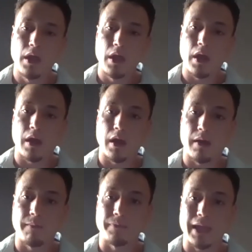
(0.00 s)

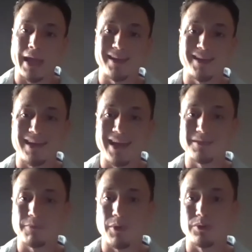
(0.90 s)
And as
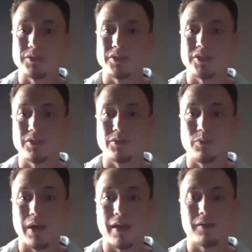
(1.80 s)
opposed to
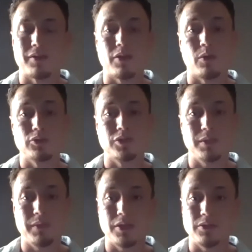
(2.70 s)
where the old
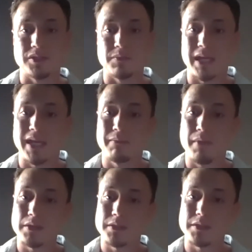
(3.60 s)
treatment used to be 8
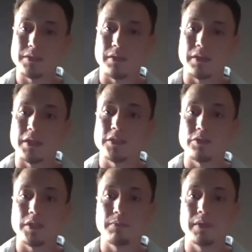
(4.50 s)
months, this
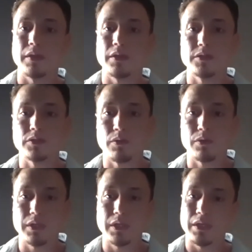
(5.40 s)
treatment is
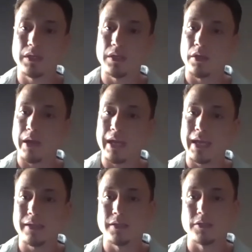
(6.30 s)
only,
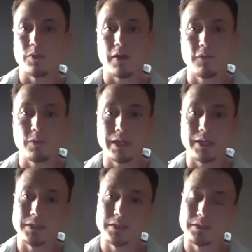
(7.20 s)
8 to 12
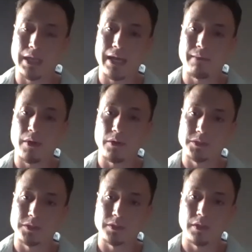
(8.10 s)
weeks at
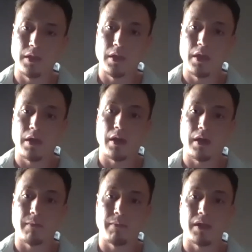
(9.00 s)
most.
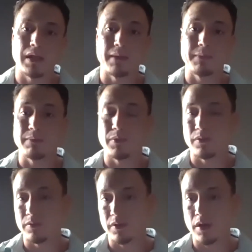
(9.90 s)
A lot of
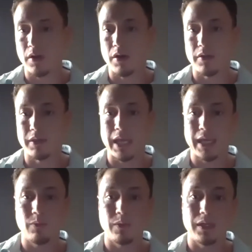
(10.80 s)
people are on the
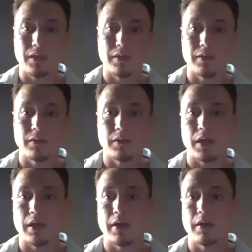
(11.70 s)
8-week
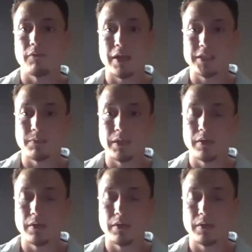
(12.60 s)
regimen.